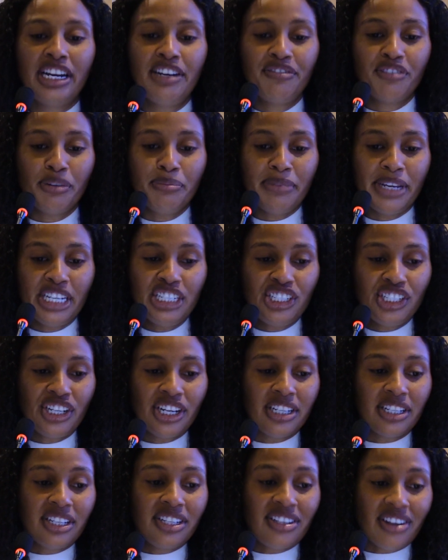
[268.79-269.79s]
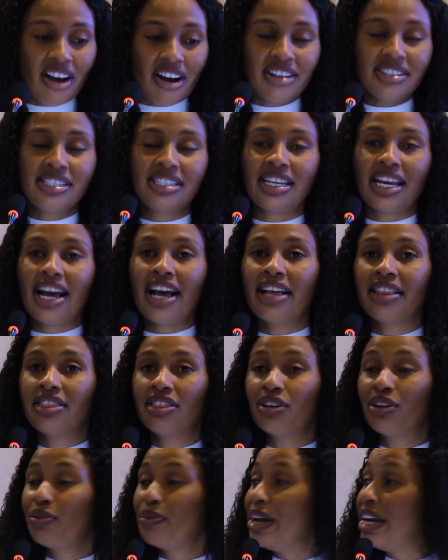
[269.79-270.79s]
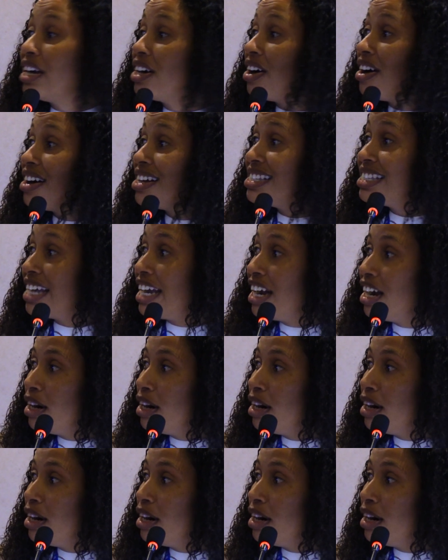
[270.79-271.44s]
information kiosk at the Grand Cross